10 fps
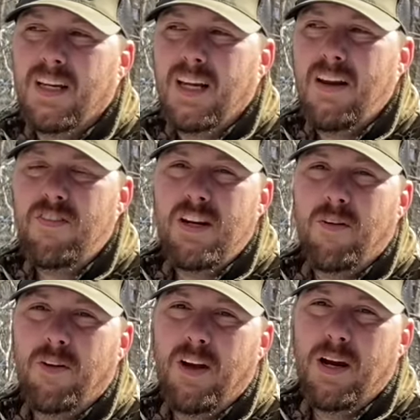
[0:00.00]
if you
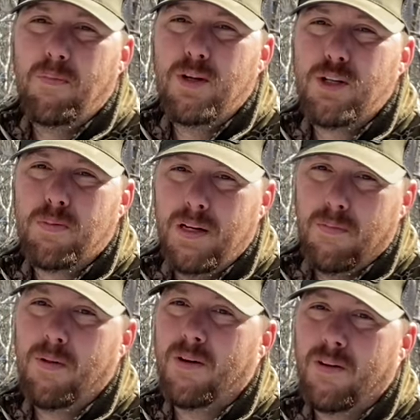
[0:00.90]
don't know how to put your
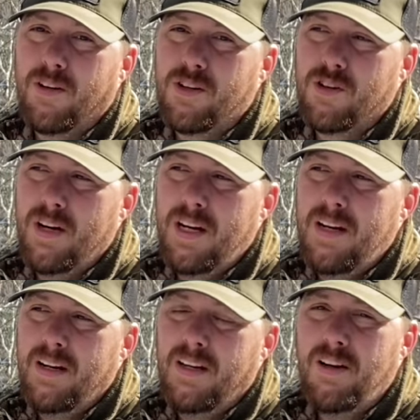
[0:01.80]
peanut butter on the tree,
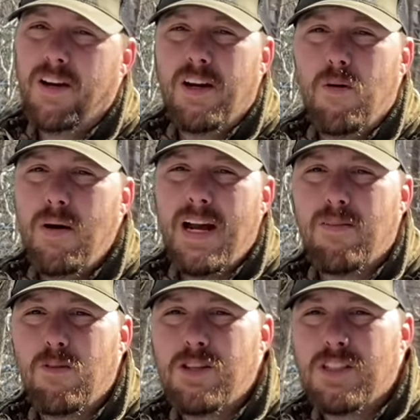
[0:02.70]
you can go back
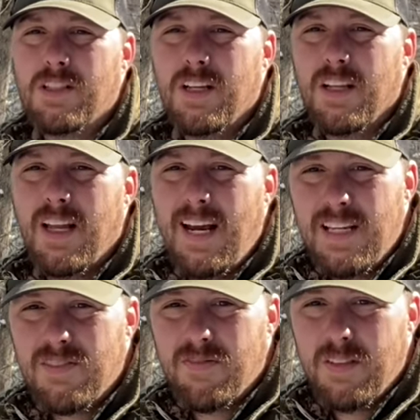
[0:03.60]
and watch the
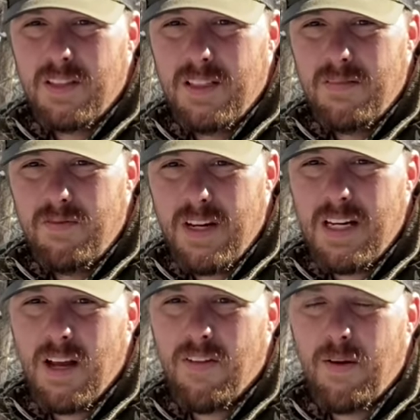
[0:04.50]
last
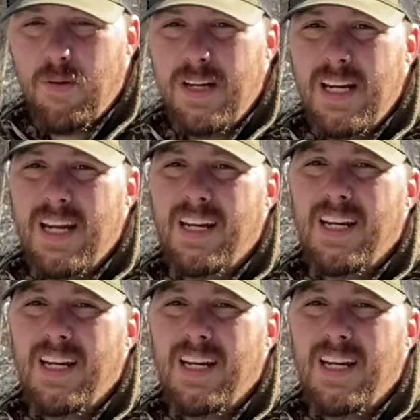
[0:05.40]
video that we did.